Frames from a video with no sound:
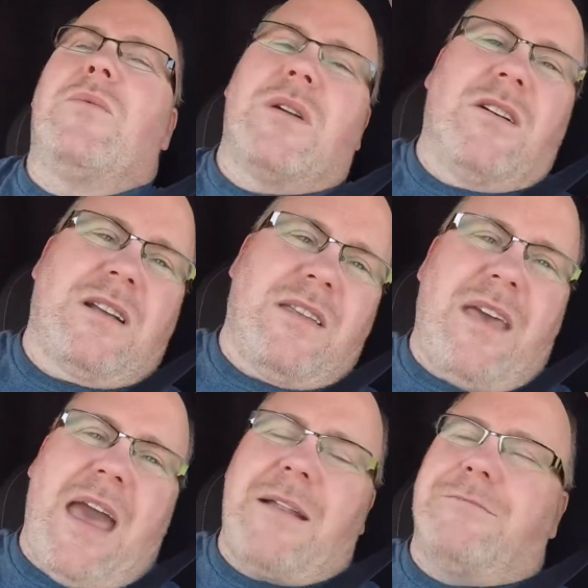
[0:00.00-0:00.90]
want to look at
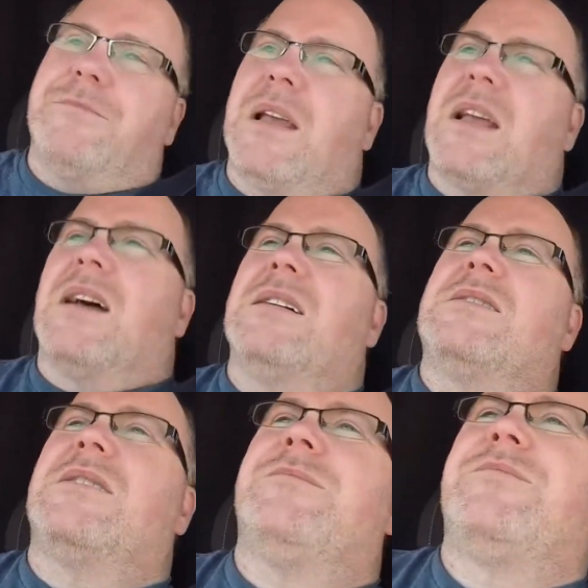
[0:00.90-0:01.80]
that
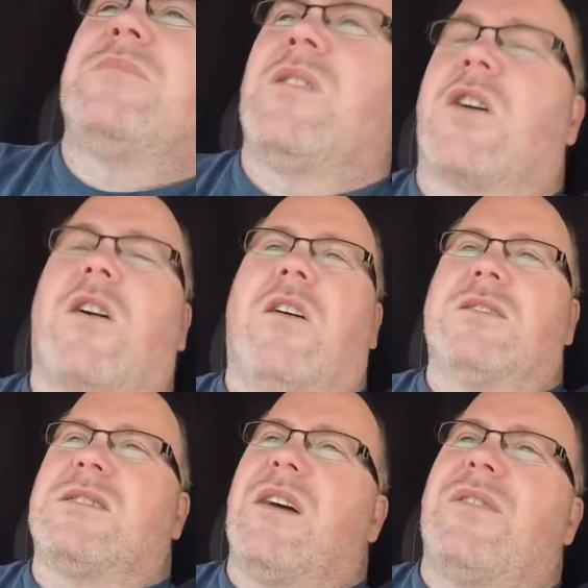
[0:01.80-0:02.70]
because the
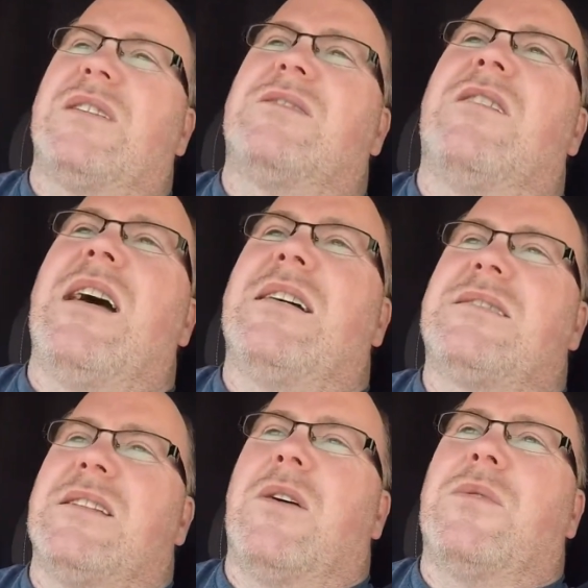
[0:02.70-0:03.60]
cost of it is
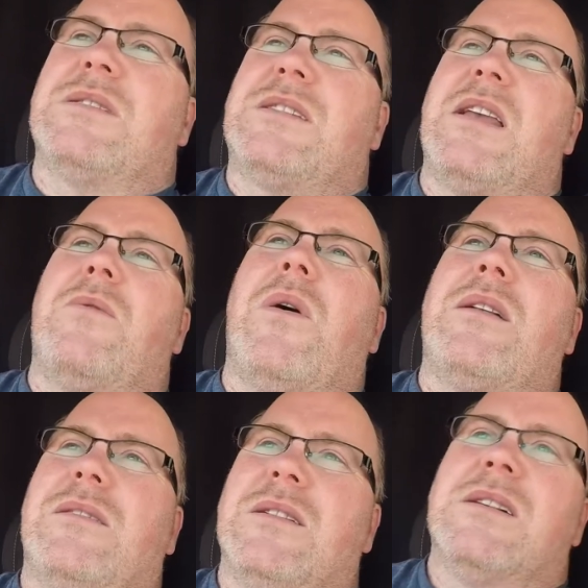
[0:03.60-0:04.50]
less, and I want to see what
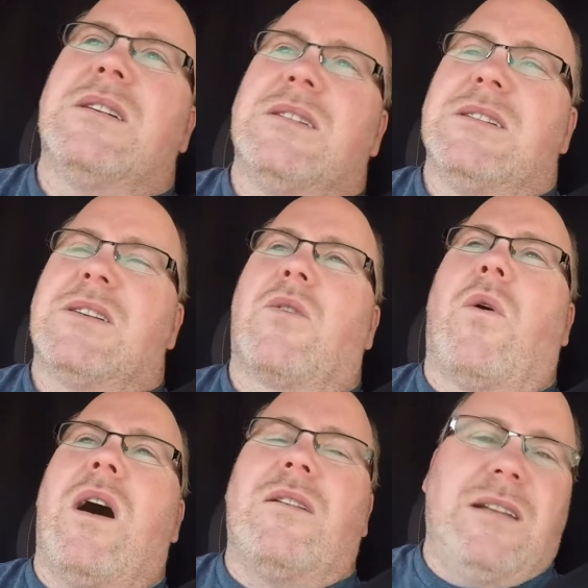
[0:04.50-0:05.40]

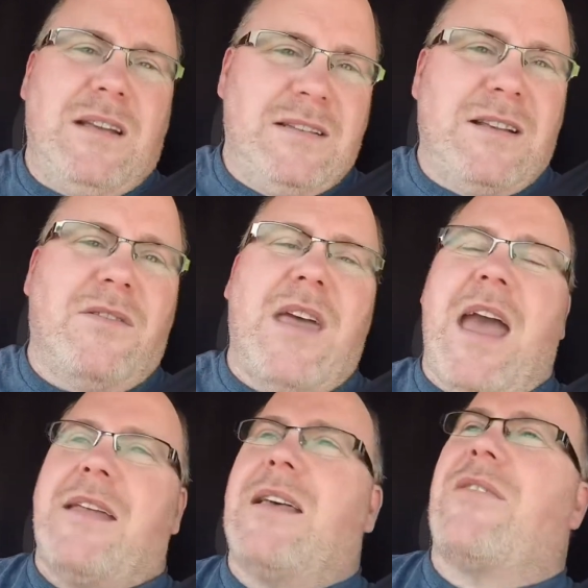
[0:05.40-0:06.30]
quality is on
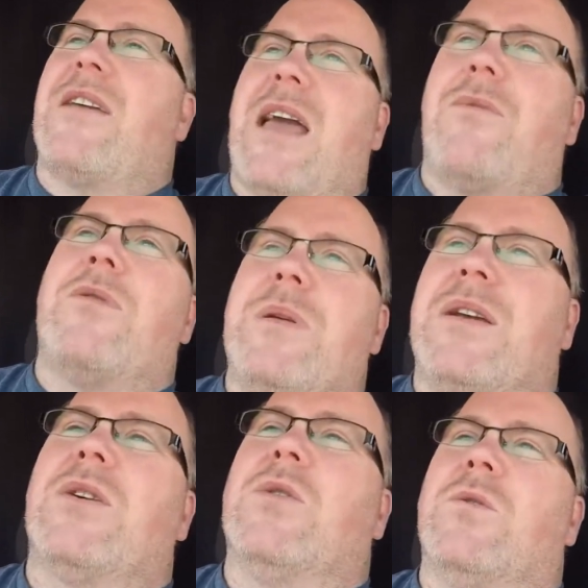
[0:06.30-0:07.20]
that. I think that would be
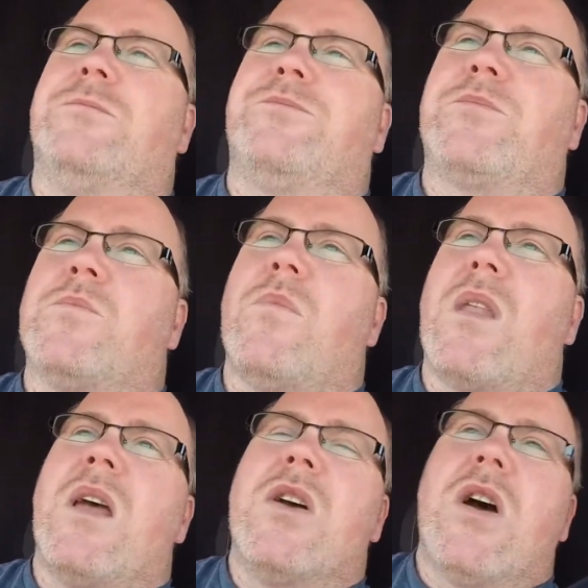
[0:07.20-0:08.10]
cool.
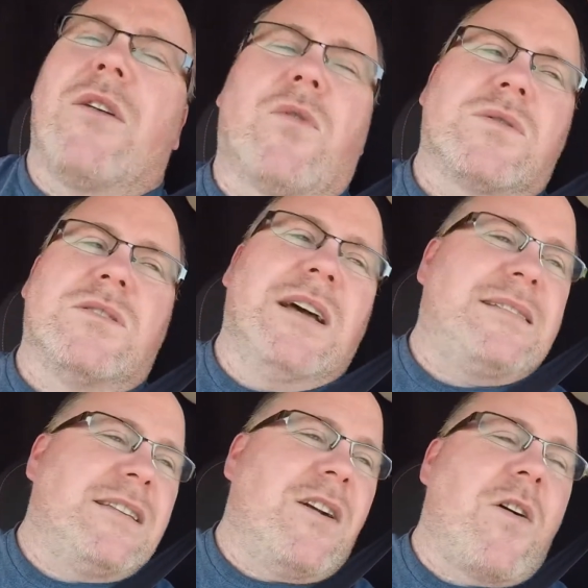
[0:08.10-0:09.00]
Of course,
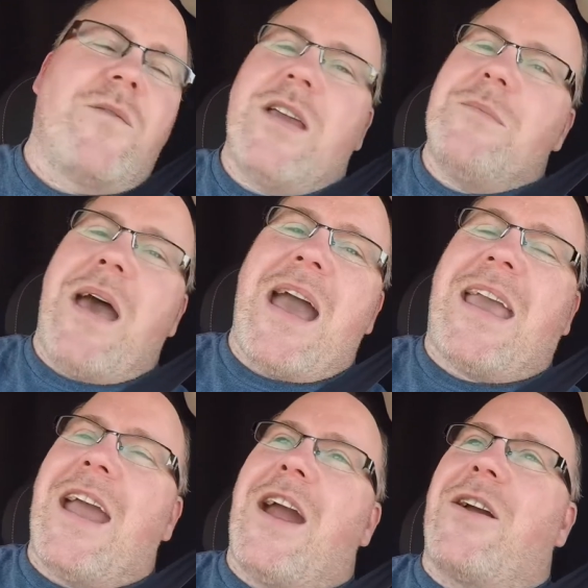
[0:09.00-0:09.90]
Litson RV back
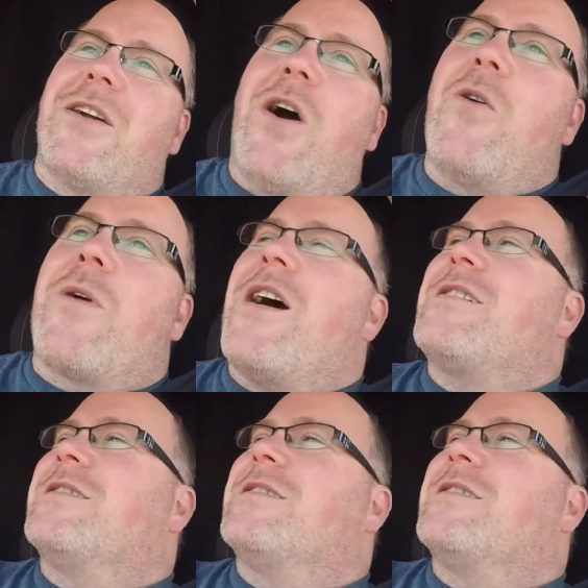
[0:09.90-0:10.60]
here, good old Ron